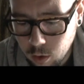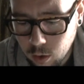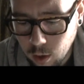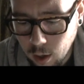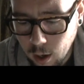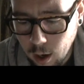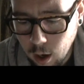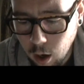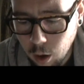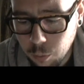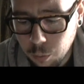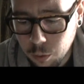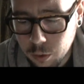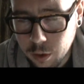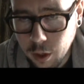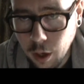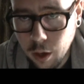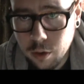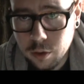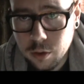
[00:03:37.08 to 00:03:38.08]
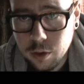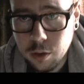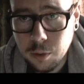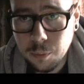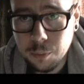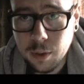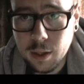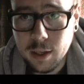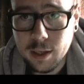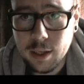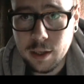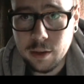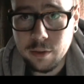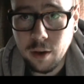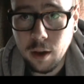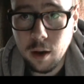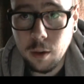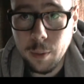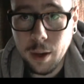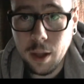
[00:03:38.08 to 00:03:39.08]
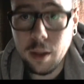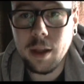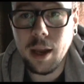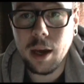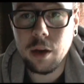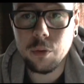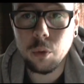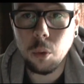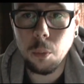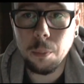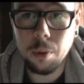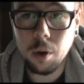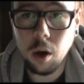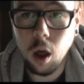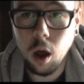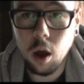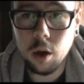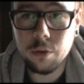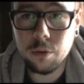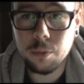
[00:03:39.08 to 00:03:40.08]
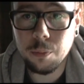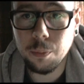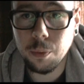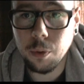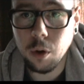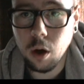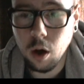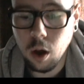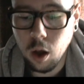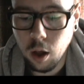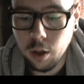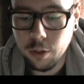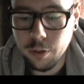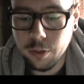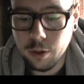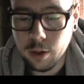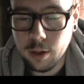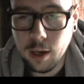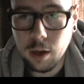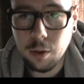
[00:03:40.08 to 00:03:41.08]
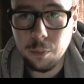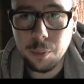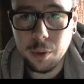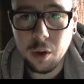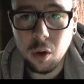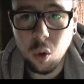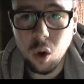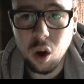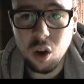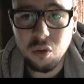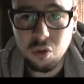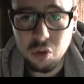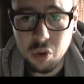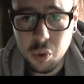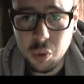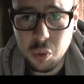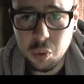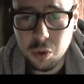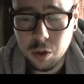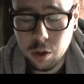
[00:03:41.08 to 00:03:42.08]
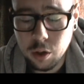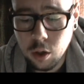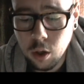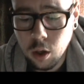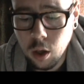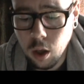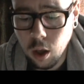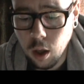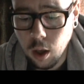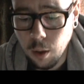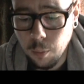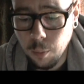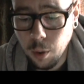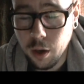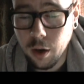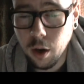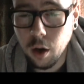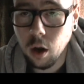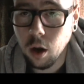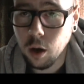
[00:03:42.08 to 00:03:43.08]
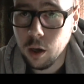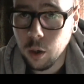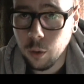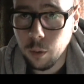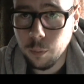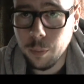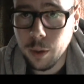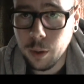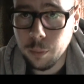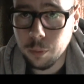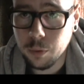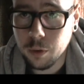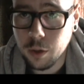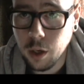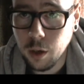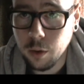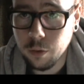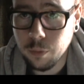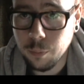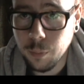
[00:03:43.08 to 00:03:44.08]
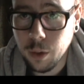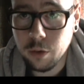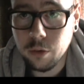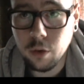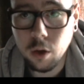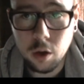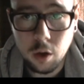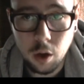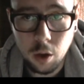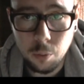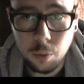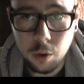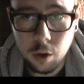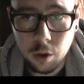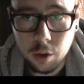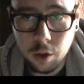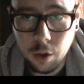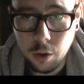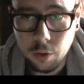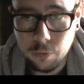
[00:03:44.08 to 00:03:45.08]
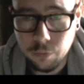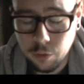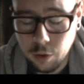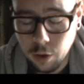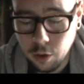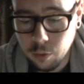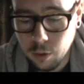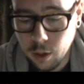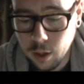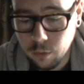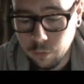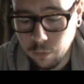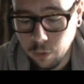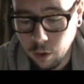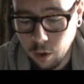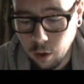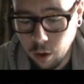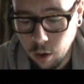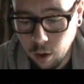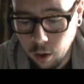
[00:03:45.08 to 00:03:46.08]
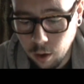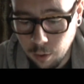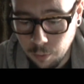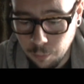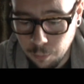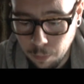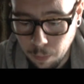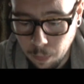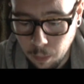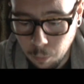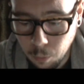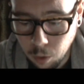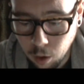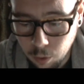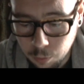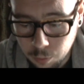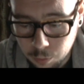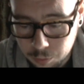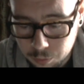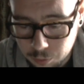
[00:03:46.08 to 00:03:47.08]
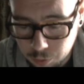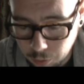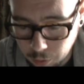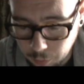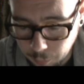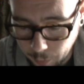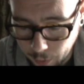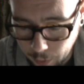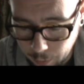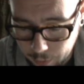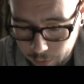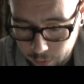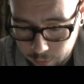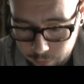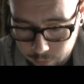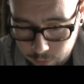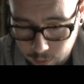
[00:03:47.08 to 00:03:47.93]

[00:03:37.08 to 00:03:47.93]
Now, I would go into complete detail about the actual plot, but I think that would be quite rude. I don't like it when people do it to me, so I don't want to do it for you neither. What I will talk about is